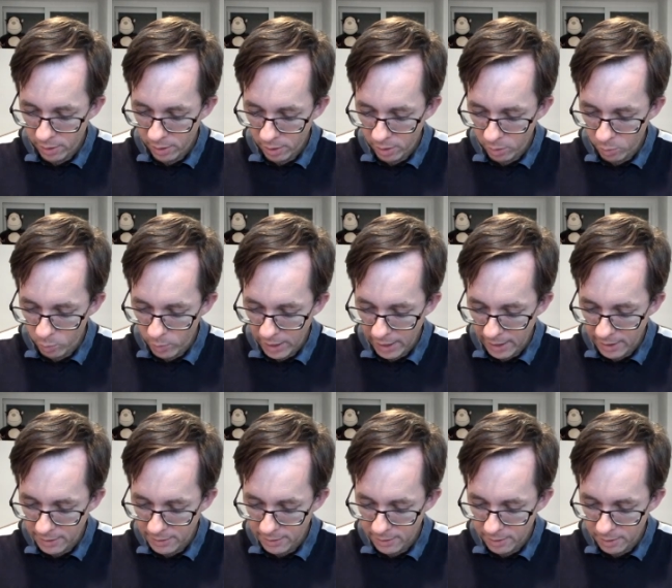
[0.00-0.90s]
a
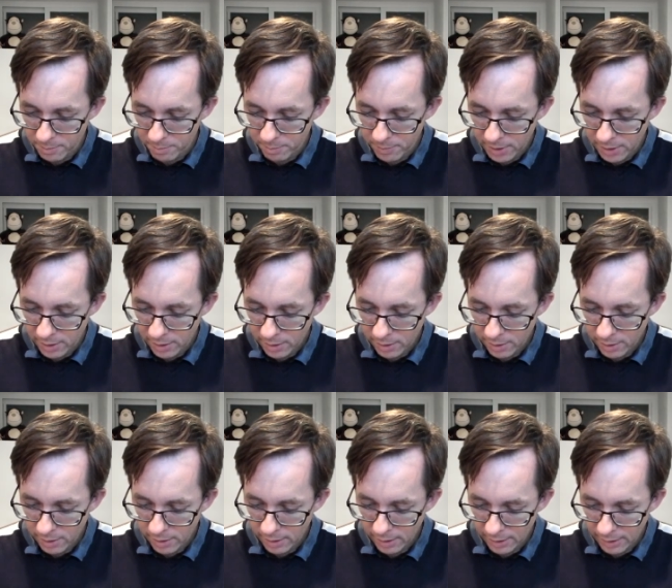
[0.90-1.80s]
random
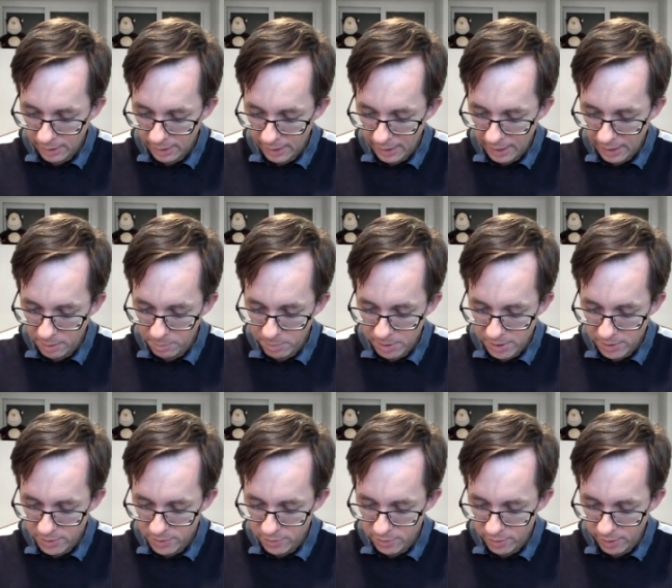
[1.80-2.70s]
n-bit
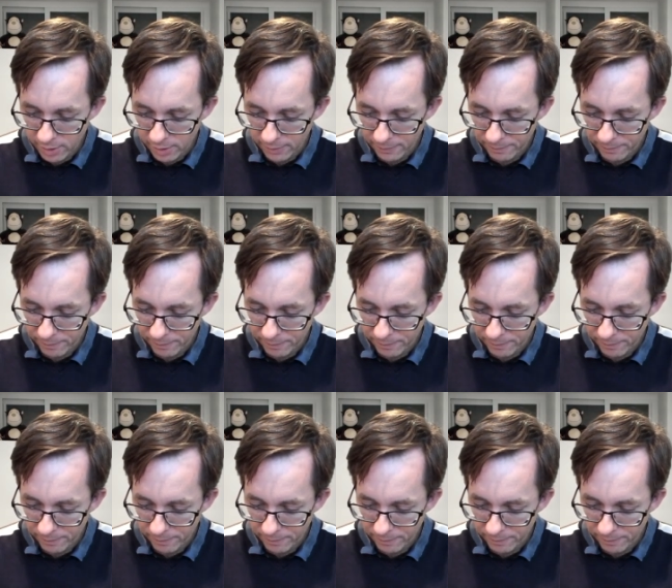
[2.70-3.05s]
string.